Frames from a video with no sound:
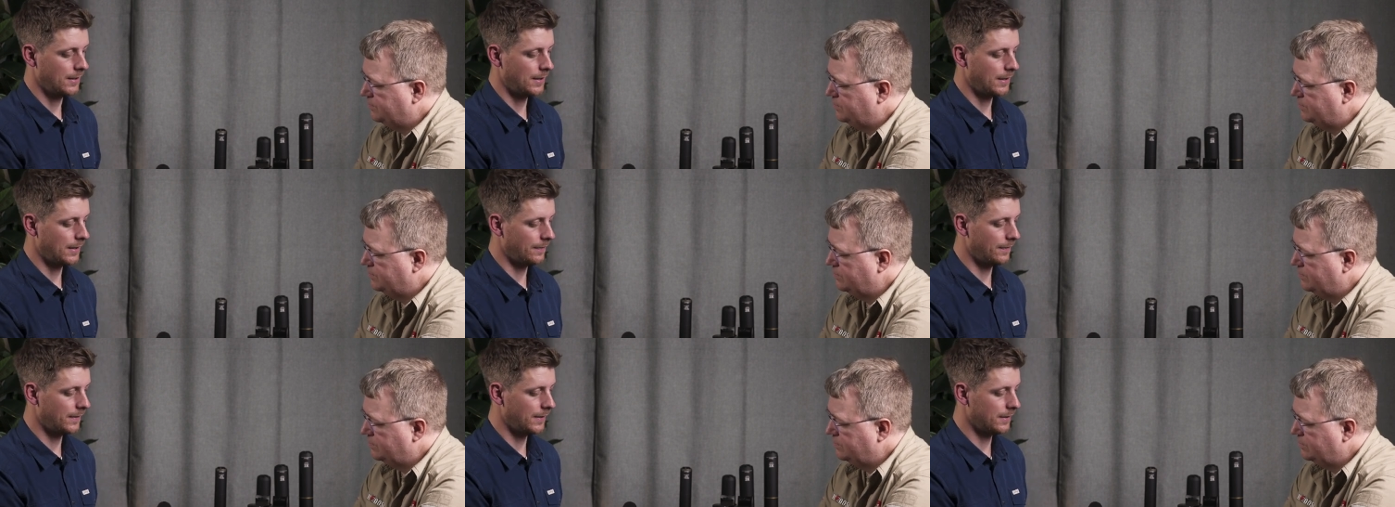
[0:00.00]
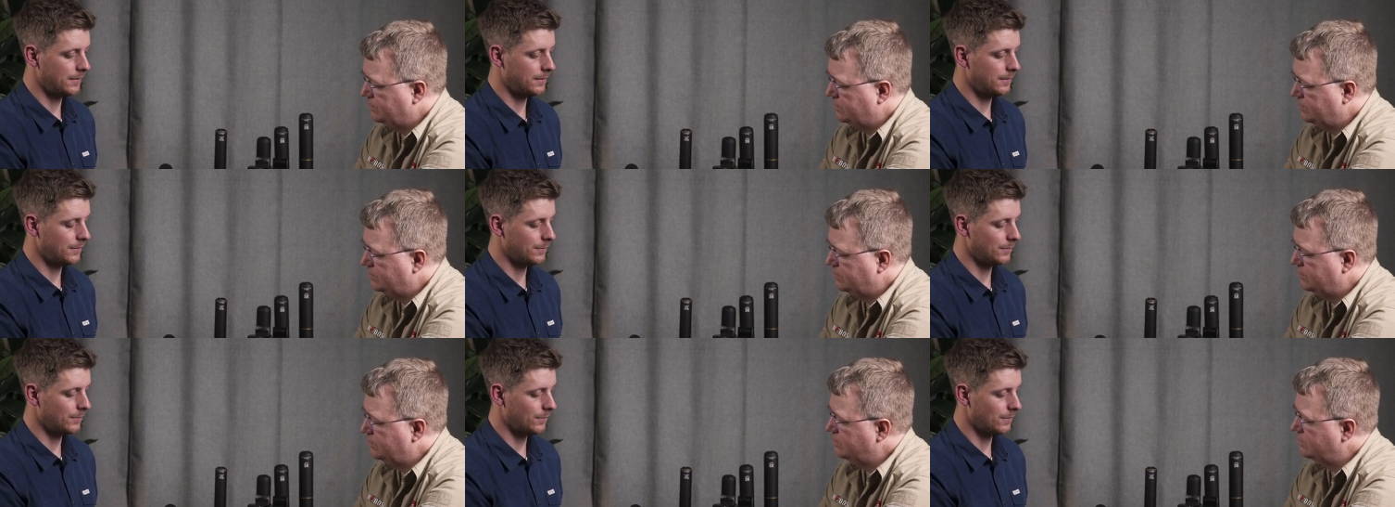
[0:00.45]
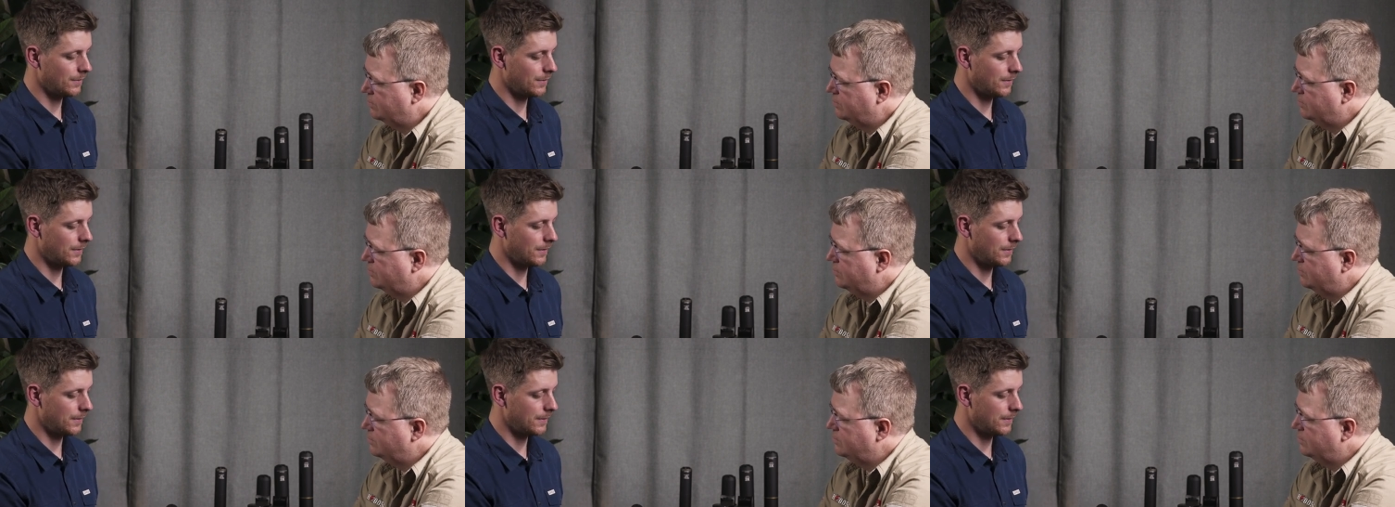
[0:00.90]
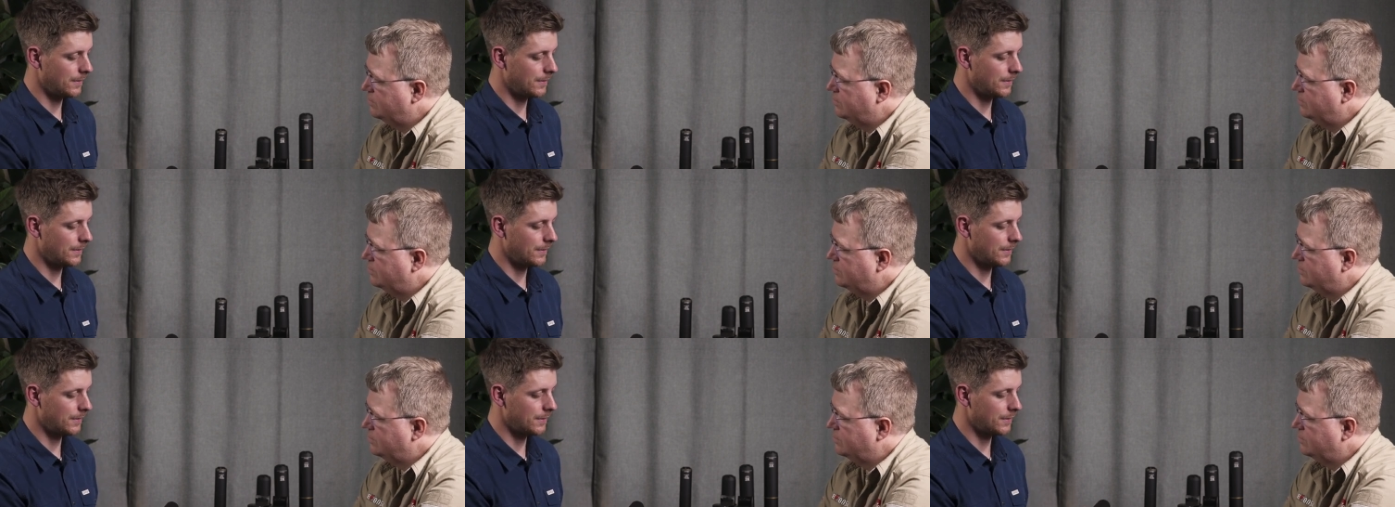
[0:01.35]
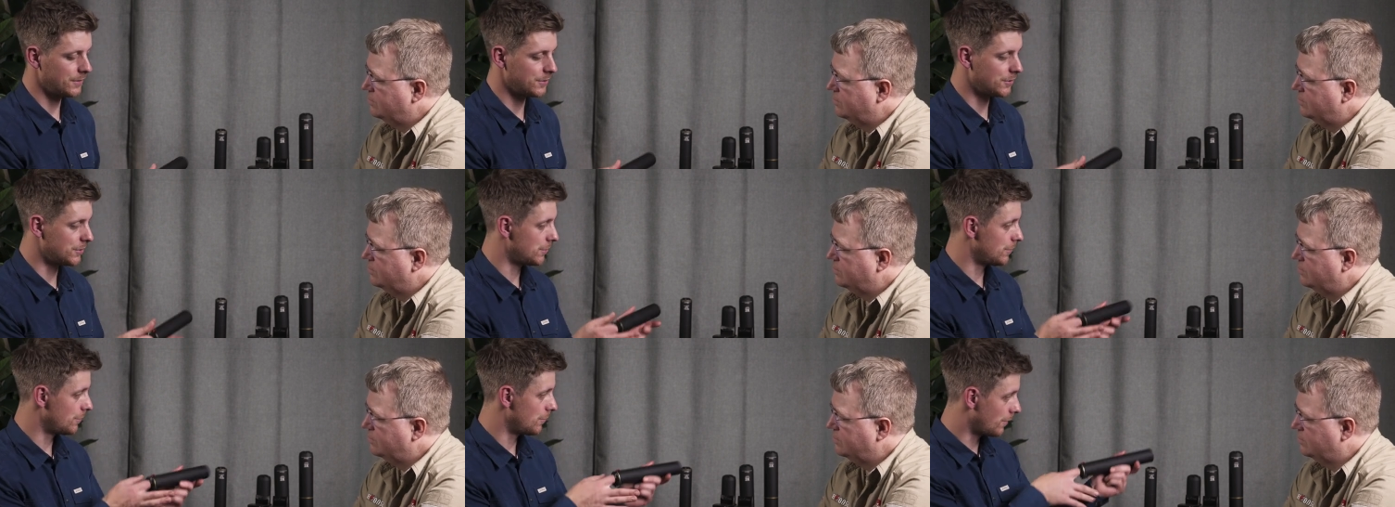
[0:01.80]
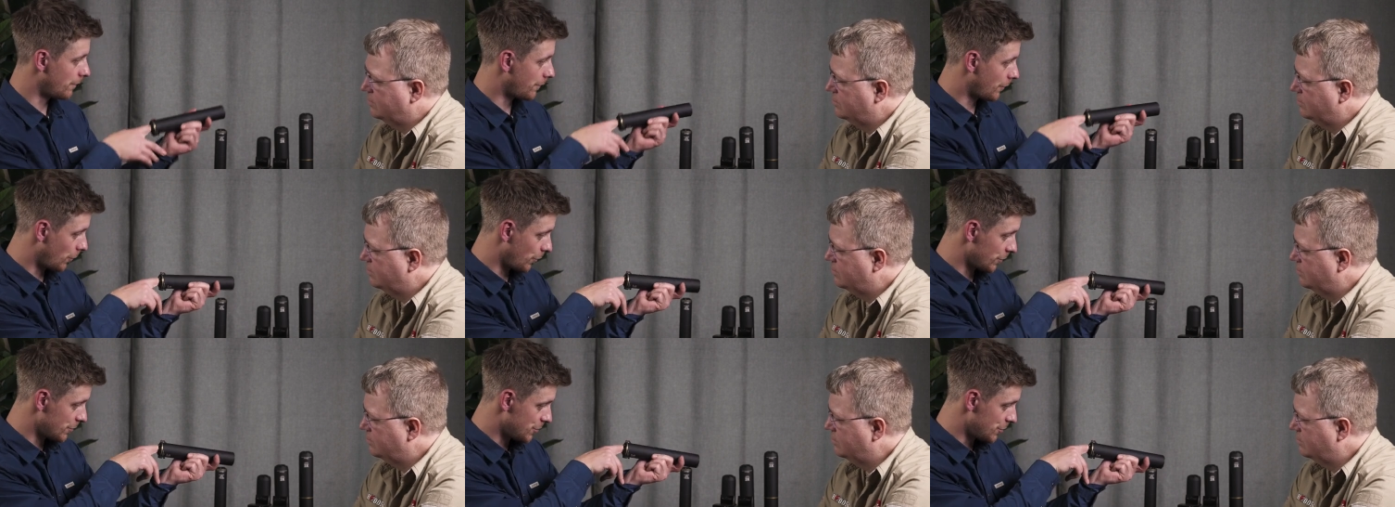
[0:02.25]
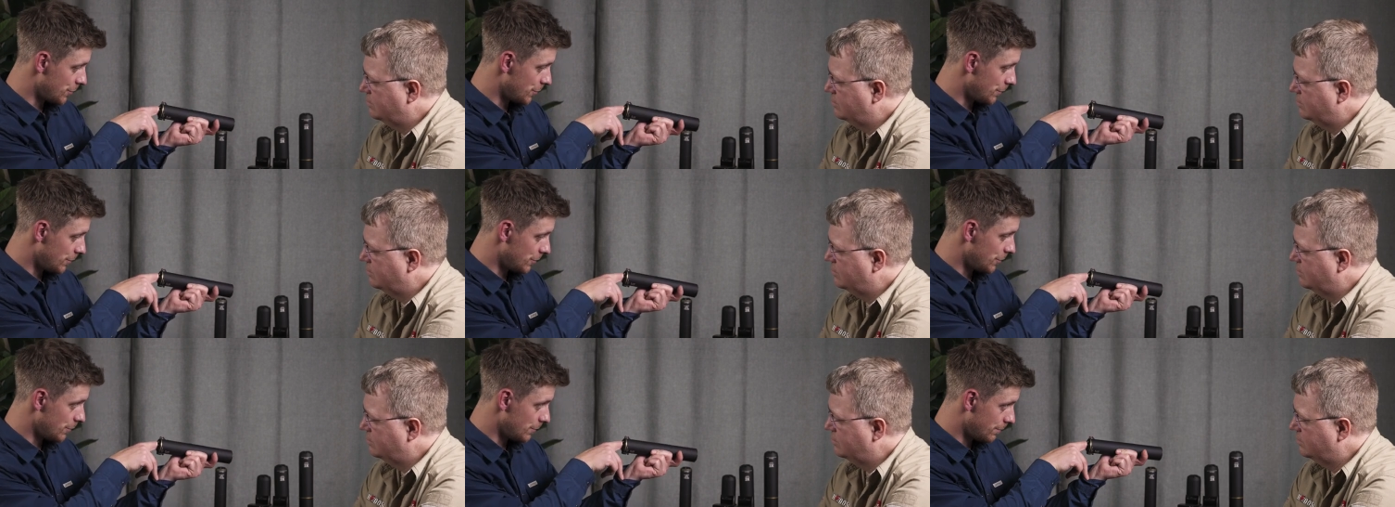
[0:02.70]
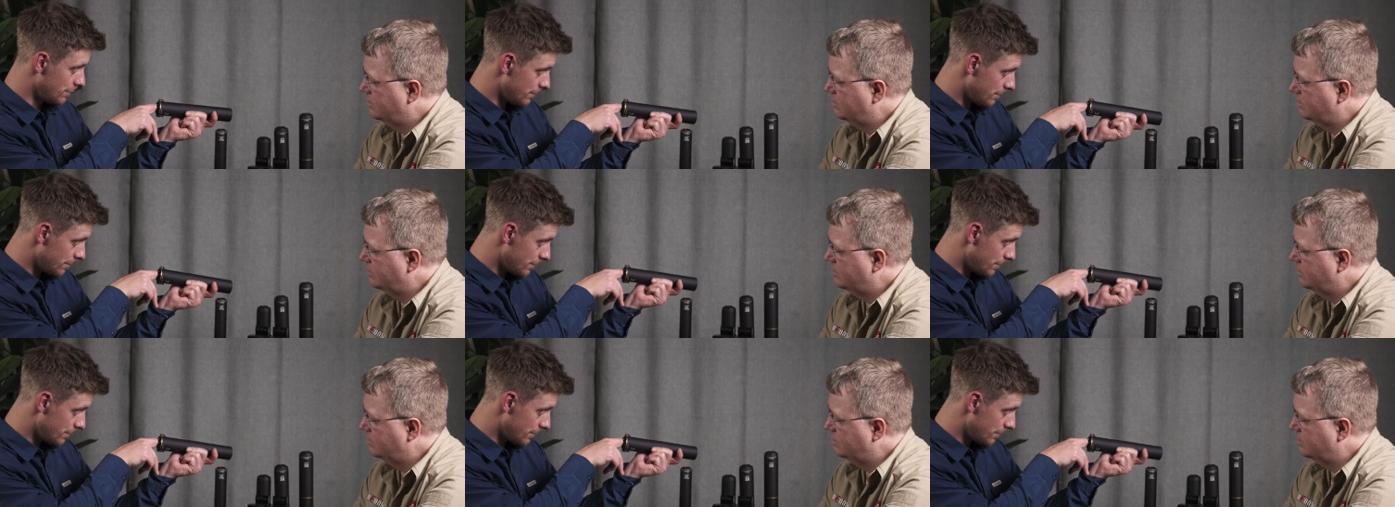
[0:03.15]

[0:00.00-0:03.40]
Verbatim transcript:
Speaker 1: And then uh, you of course you you